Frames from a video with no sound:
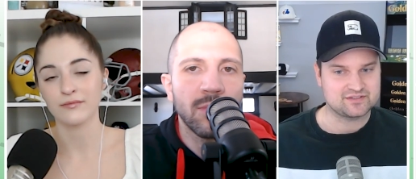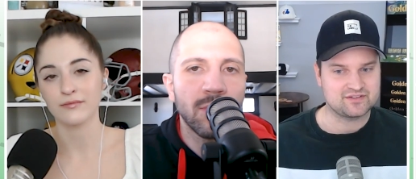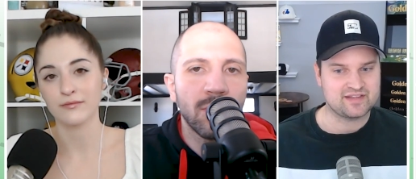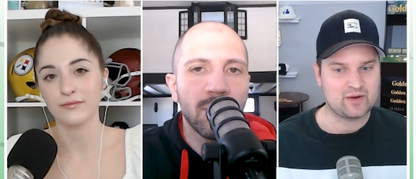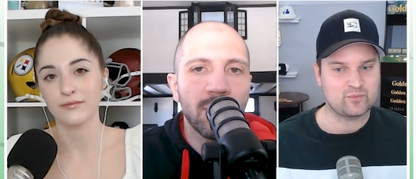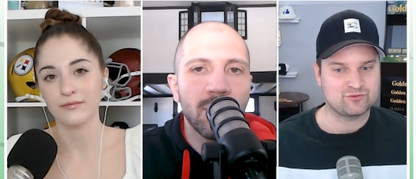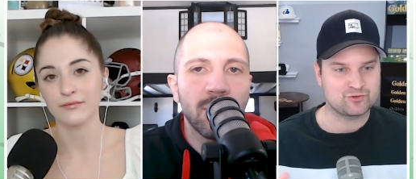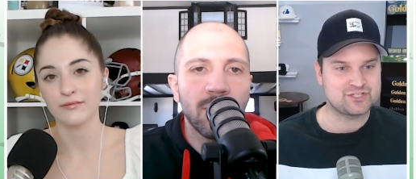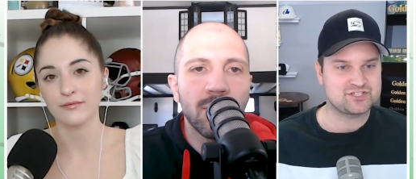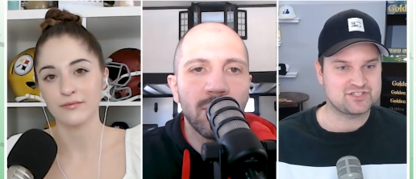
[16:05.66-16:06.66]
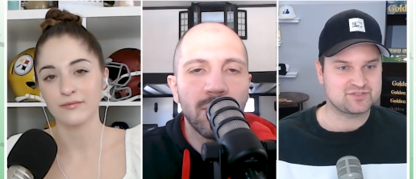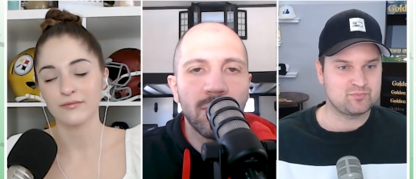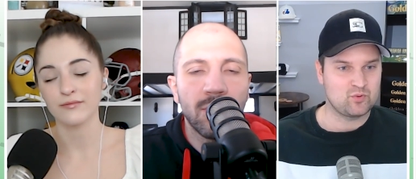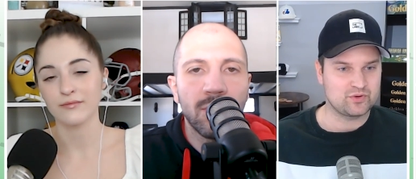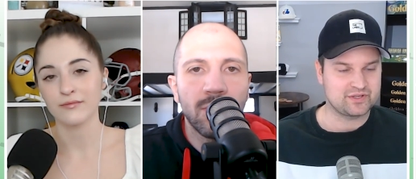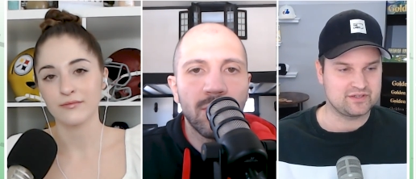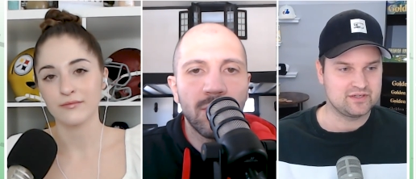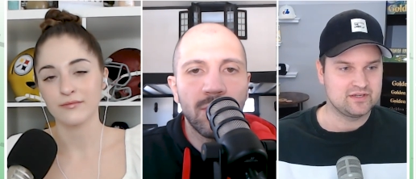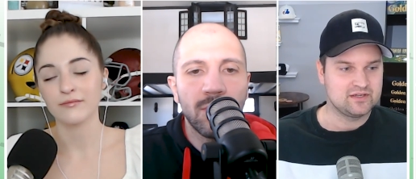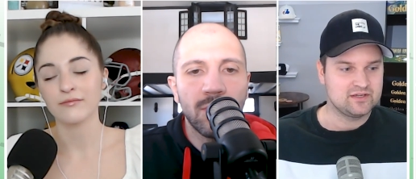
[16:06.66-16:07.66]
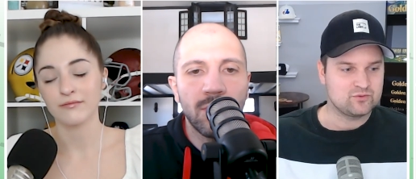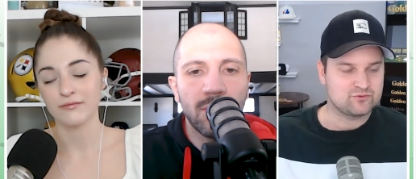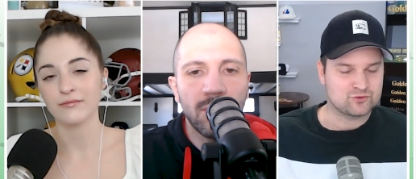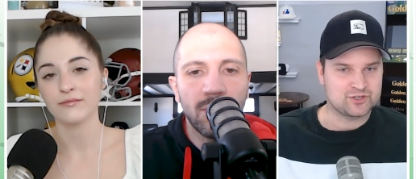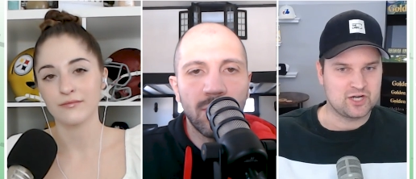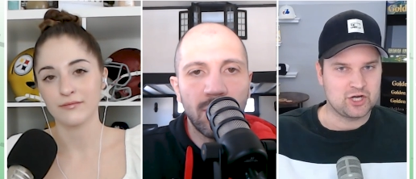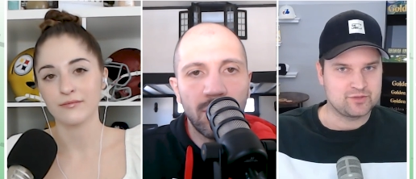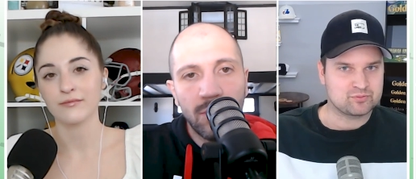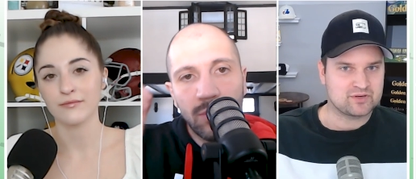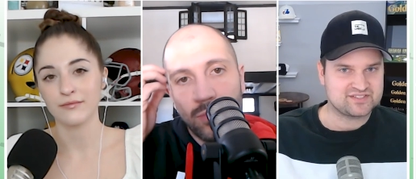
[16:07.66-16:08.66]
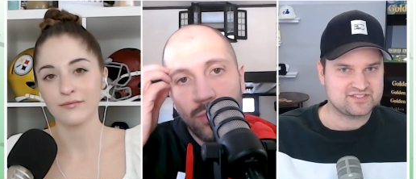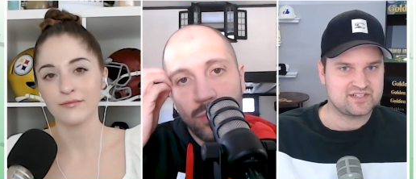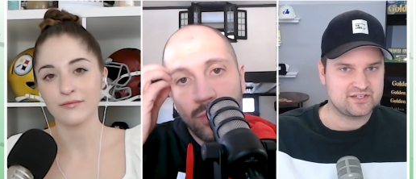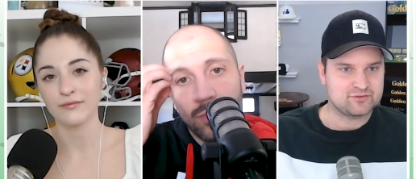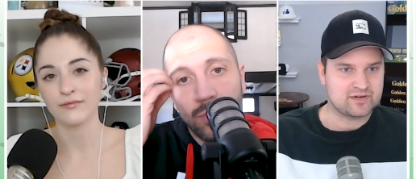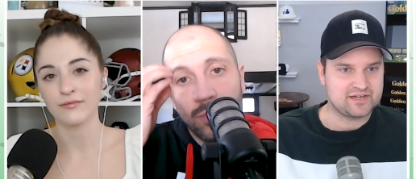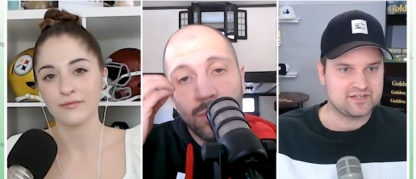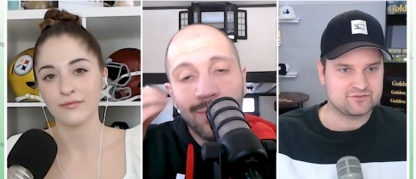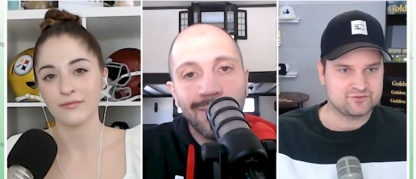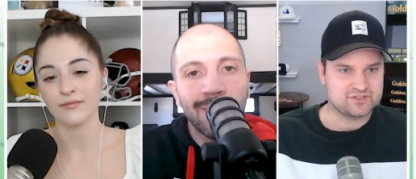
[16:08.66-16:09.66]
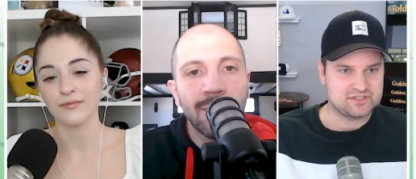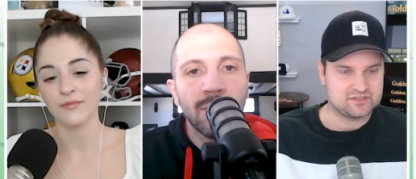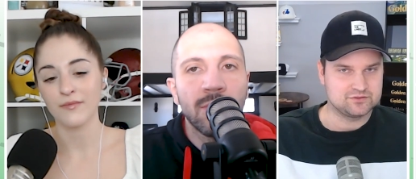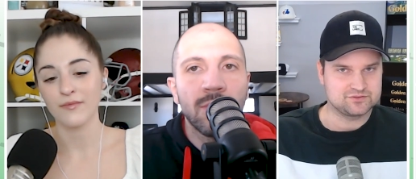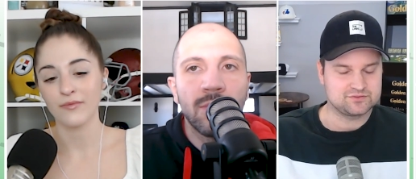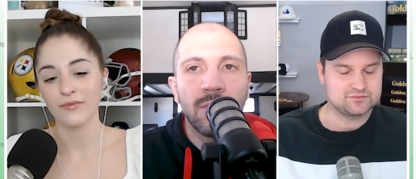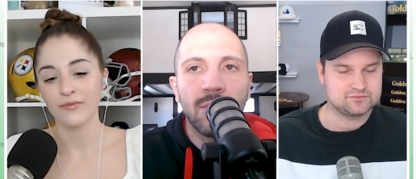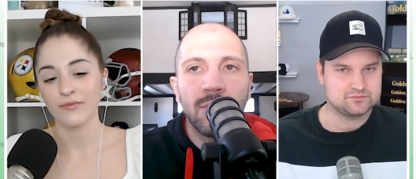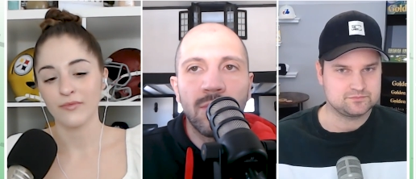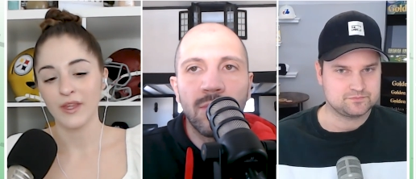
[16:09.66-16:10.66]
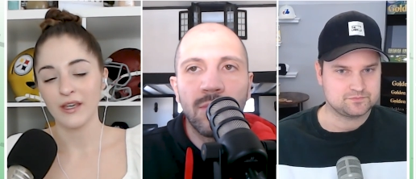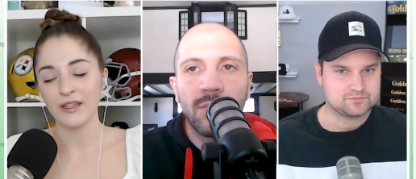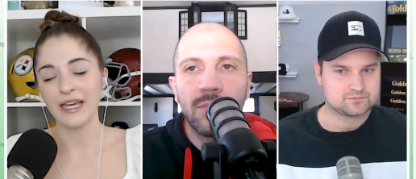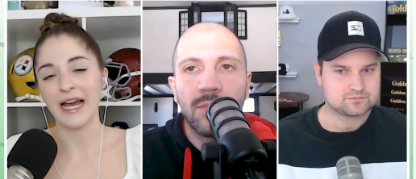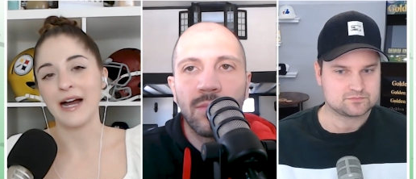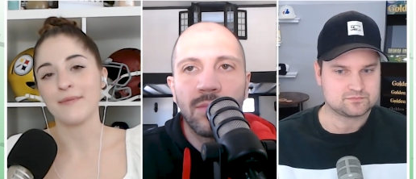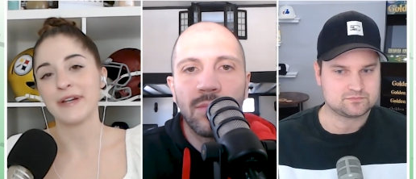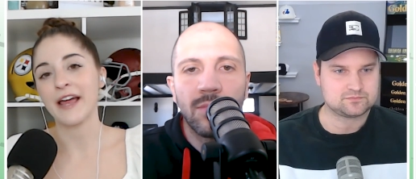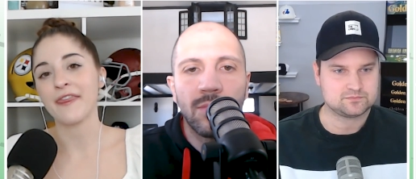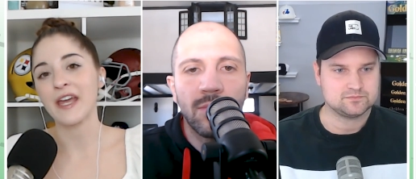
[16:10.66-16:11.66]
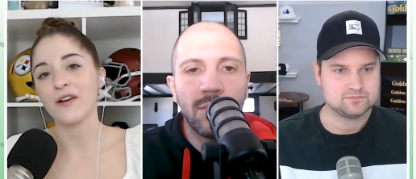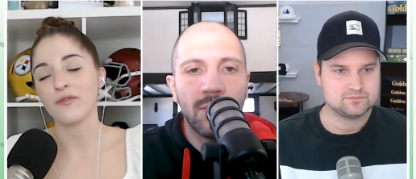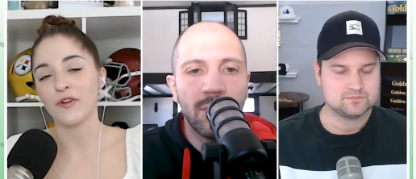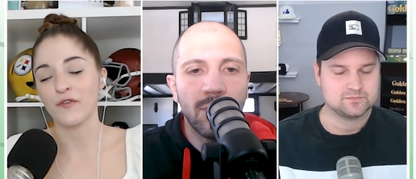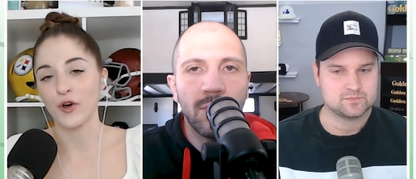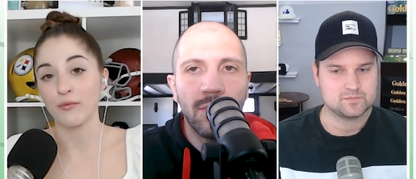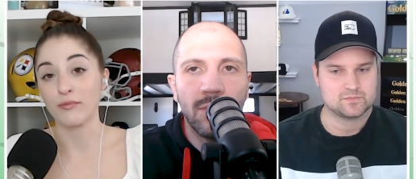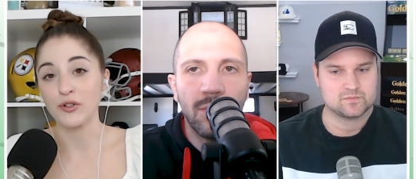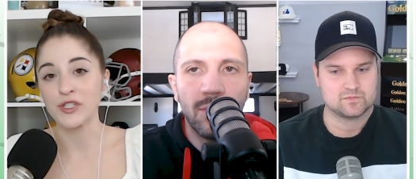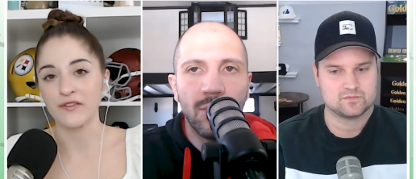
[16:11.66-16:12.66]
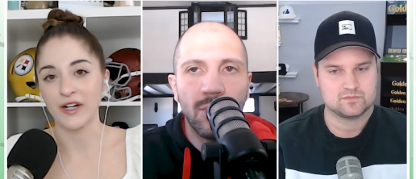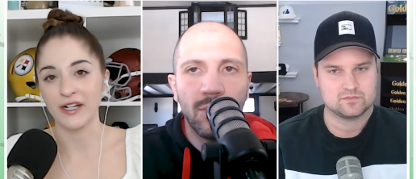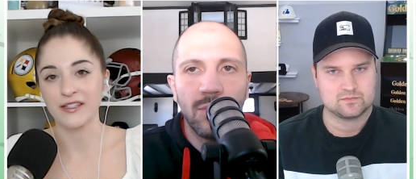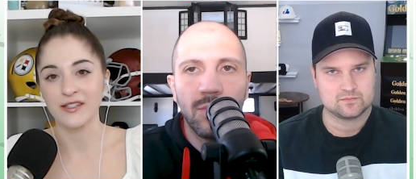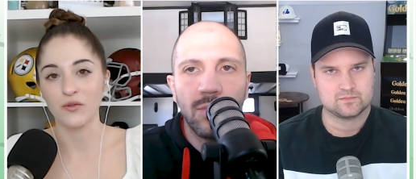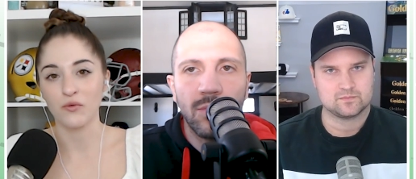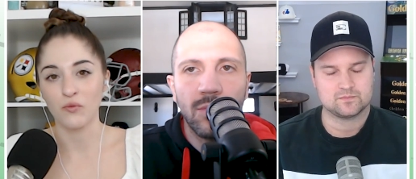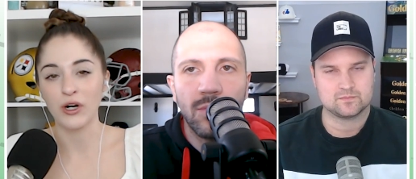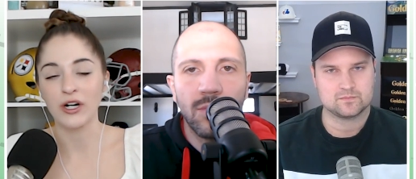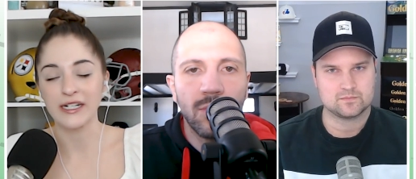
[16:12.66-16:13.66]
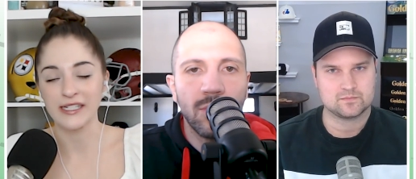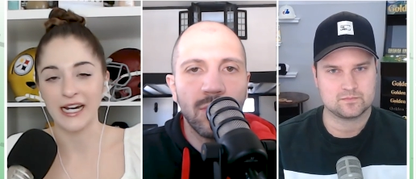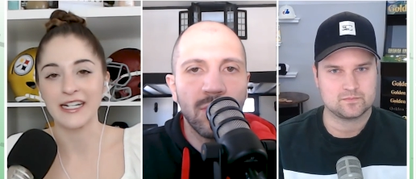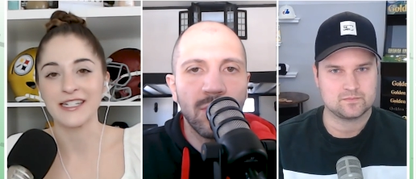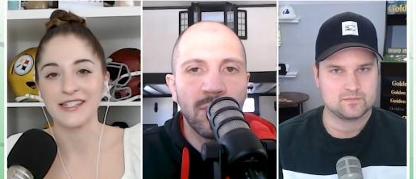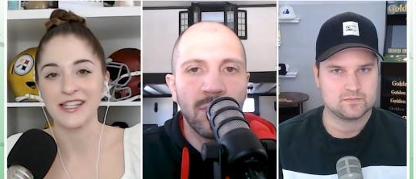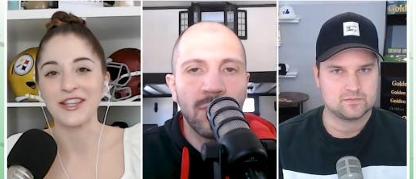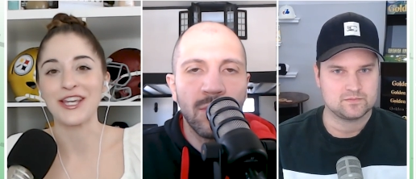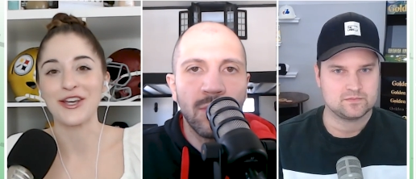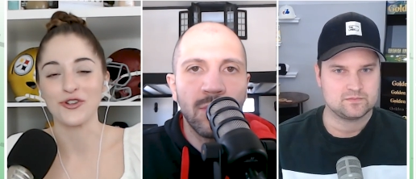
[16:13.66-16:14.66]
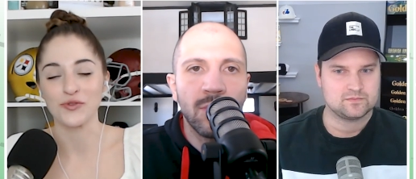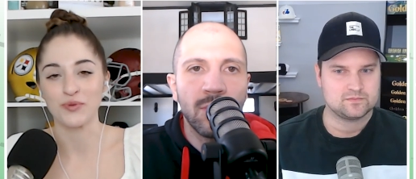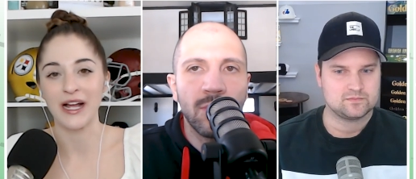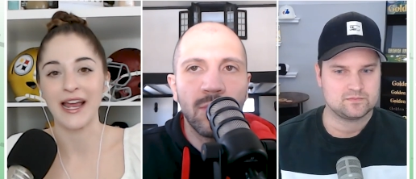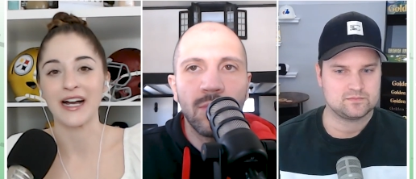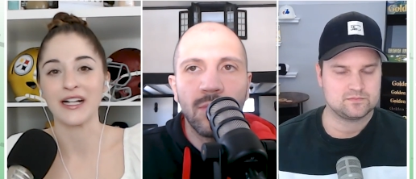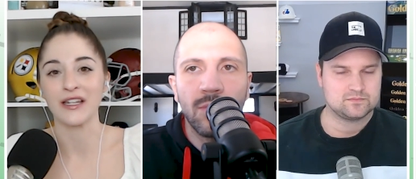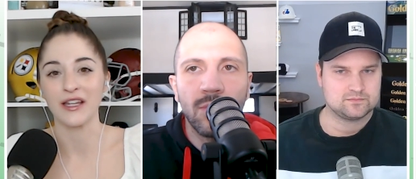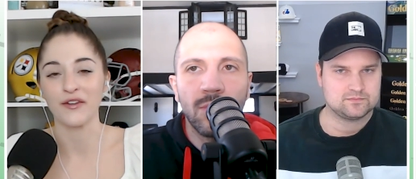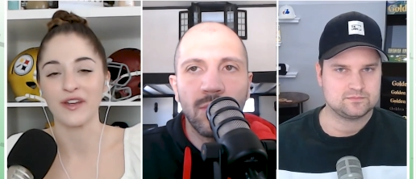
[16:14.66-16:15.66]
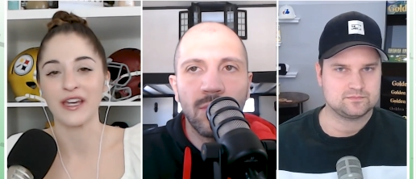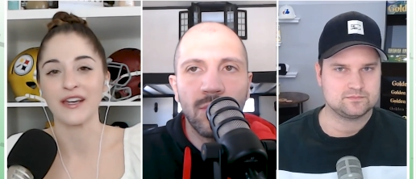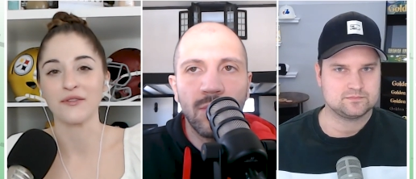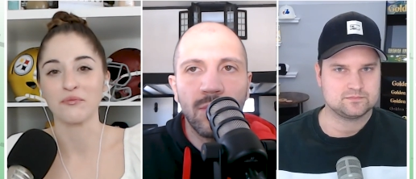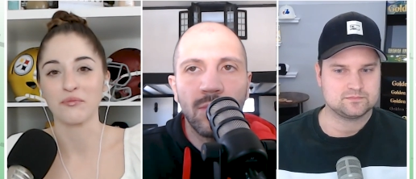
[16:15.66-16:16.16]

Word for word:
Speaker 1: that we've reached this point for an unprecedented rating for the Eagles.
Speaker 2: Yeah, I mean, I think for most of us, we're excited to see the Eagles play a living,